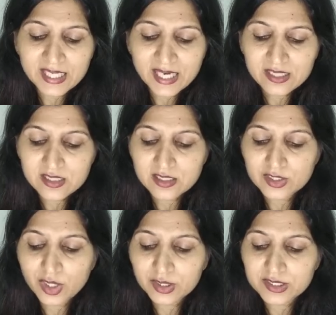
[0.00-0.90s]
and her
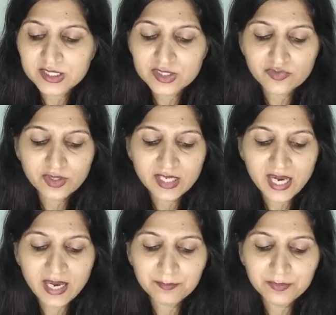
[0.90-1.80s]
daughters were
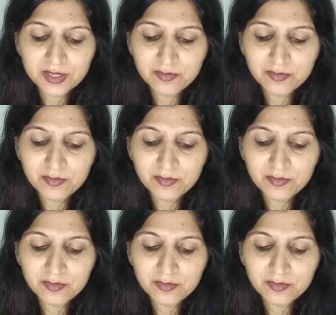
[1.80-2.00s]
happy,